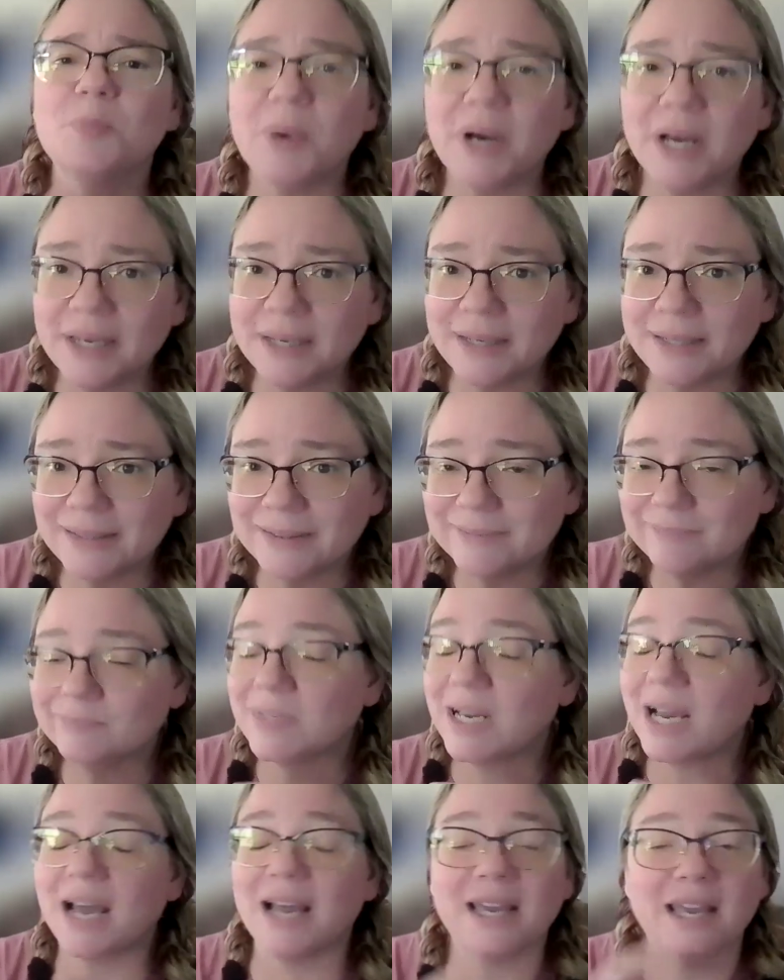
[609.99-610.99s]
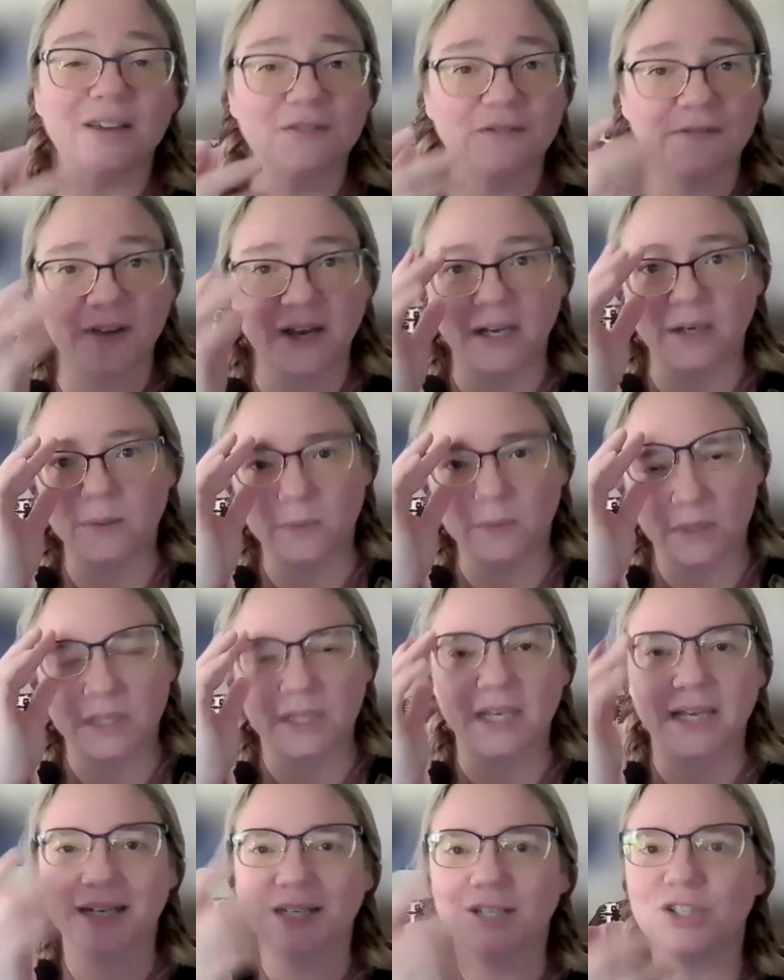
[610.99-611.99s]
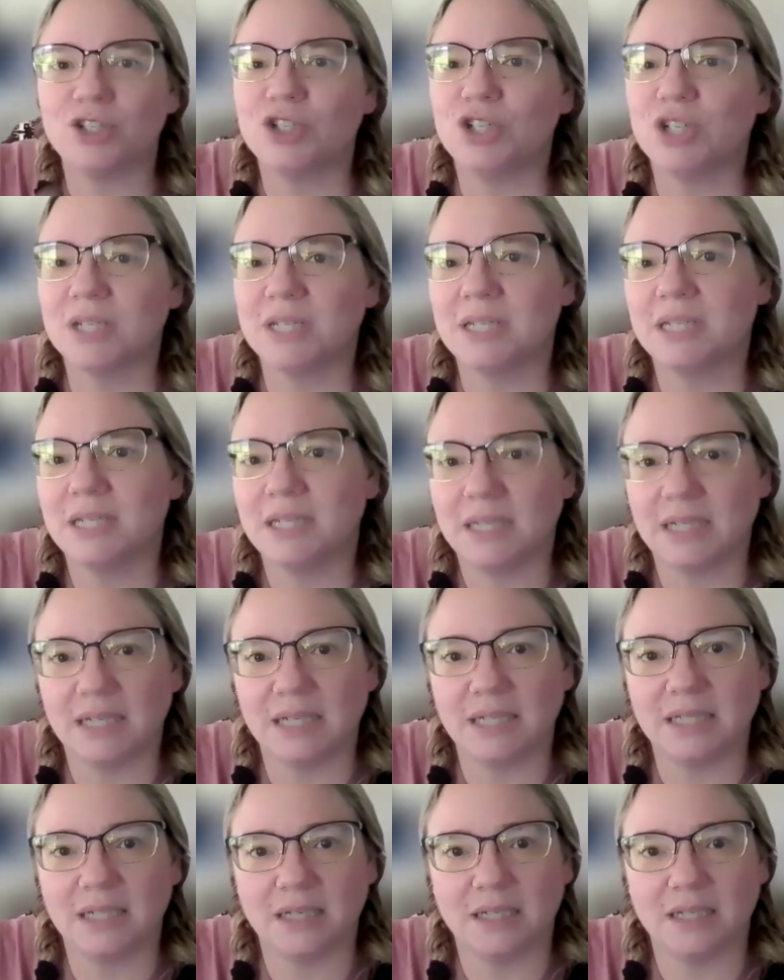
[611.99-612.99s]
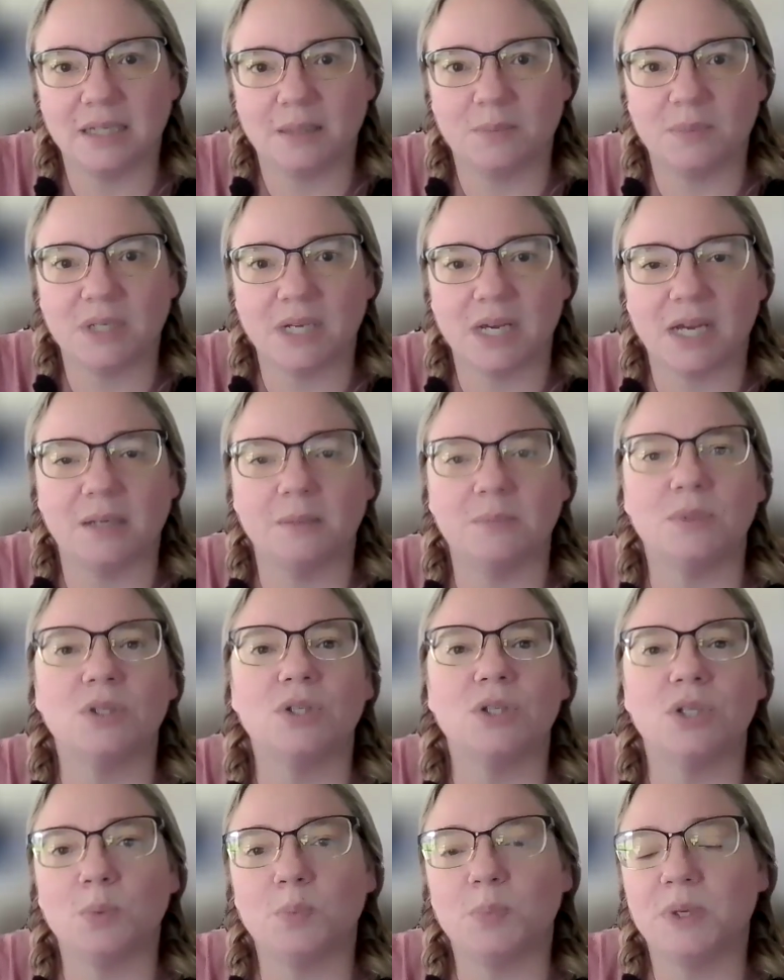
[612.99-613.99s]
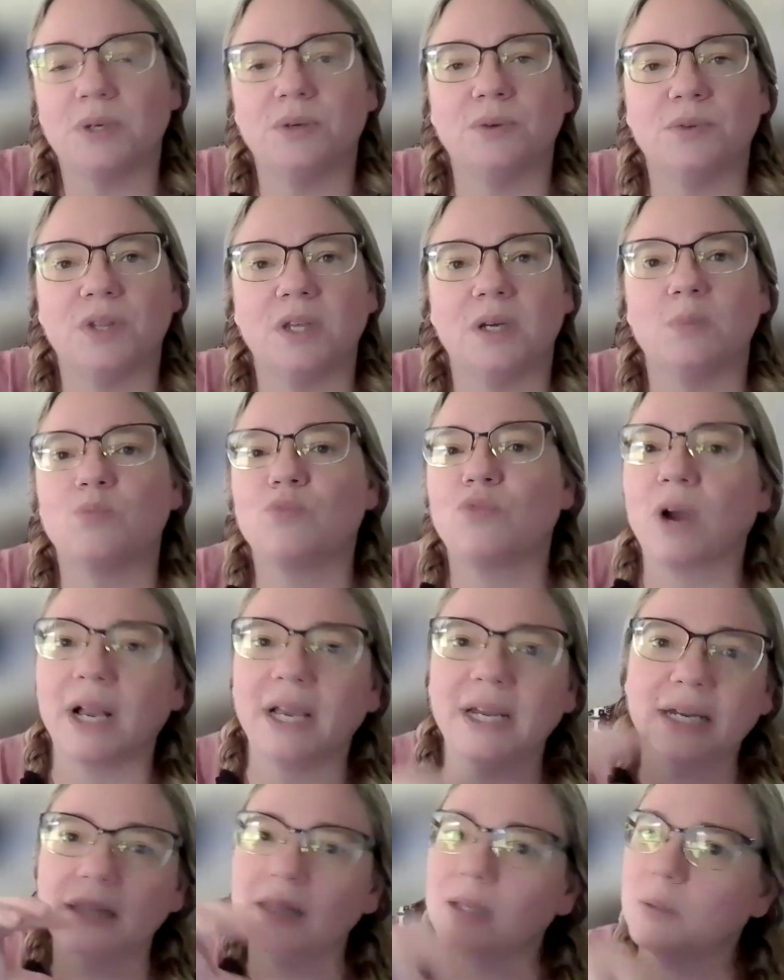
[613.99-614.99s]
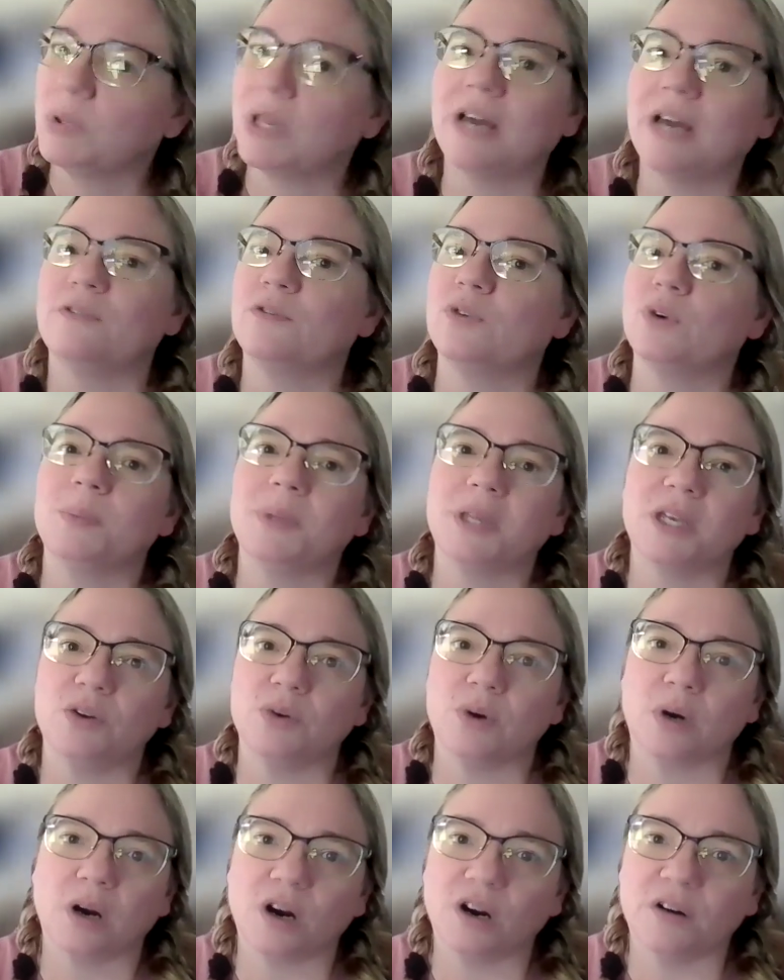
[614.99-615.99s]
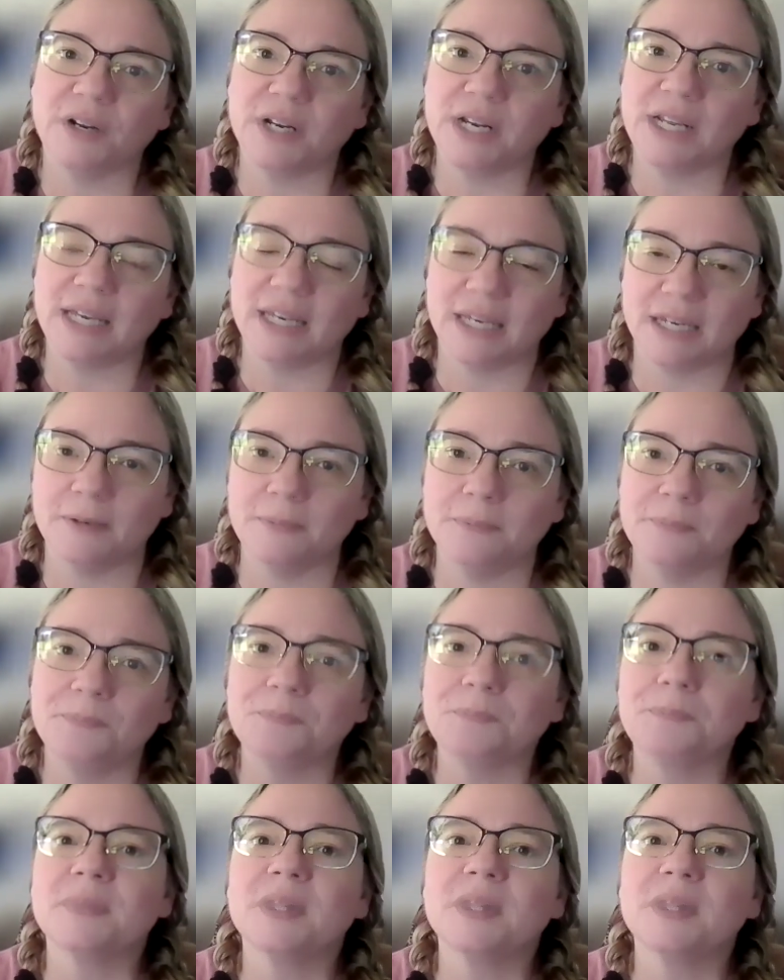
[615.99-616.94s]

but I have found that it's just as easy sometimes to build them right in the platform that you're already in.